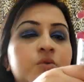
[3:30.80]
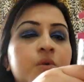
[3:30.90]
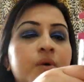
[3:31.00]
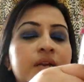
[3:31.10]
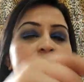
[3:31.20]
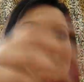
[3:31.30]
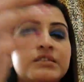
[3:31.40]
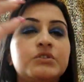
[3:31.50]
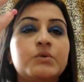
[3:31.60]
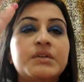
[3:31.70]
So, what it does
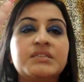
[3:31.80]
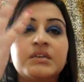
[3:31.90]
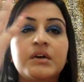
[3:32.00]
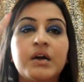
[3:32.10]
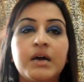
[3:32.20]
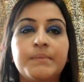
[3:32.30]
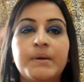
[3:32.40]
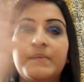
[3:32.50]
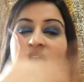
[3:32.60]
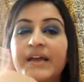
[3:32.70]
is you just um,
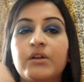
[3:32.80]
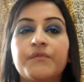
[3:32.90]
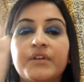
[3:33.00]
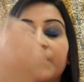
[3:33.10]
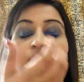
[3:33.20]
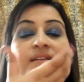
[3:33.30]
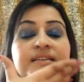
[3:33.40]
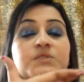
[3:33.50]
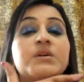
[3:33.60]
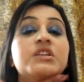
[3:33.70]
apply it over your
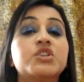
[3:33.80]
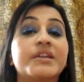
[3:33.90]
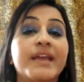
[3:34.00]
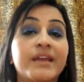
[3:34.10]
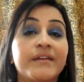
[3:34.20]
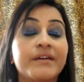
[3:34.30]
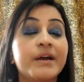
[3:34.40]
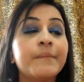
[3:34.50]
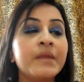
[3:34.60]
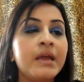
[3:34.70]
face as well as your neck
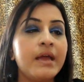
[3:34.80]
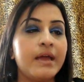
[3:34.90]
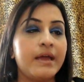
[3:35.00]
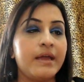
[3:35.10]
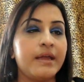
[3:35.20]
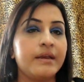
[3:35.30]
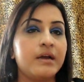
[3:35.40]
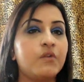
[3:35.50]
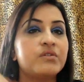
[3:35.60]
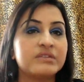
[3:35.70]
area and
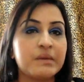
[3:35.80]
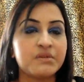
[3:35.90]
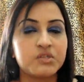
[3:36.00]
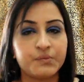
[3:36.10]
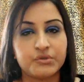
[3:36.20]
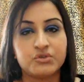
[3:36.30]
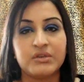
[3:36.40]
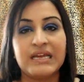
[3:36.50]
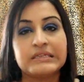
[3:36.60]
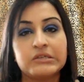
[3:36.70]
over time it's supposed
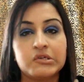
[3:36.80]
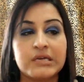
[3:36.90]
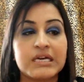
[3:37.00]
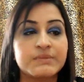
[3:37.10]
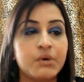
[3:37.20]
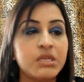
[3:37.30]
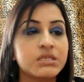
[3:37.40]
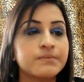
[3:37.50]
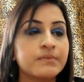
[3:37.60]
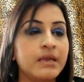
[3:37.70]
to lighten your dark
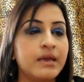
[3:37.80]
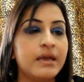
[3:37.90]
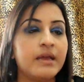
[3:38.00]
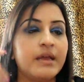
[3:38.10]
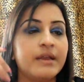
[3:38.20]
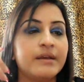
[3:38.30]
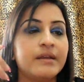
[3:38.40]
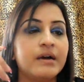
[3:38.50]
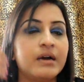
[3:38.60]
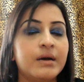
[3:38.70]
spots
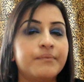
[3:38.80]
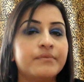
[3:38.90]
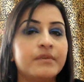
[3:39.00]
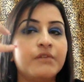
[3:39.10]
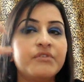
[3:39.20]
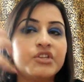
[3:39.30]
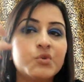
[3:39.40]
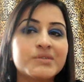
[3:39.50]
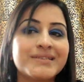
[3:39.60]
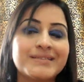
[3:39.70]
and um, it
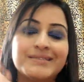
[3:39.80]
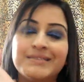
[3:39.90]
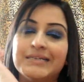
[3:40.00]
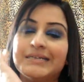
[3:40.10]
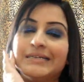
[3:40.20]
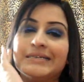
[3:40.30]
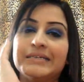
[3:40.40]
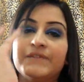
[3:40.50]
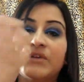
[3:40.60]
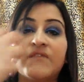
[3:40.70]
reduces
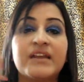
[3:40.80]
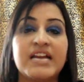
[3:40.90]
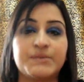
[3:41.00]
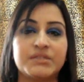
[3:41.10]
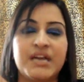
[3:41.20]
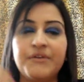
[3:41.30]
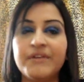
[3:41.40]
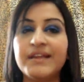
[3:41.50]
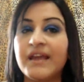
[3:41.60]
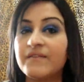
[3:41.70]
the if you have large pores. I don't
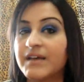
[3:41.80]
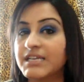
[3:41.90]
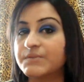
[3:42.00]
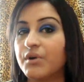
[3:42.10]
really have large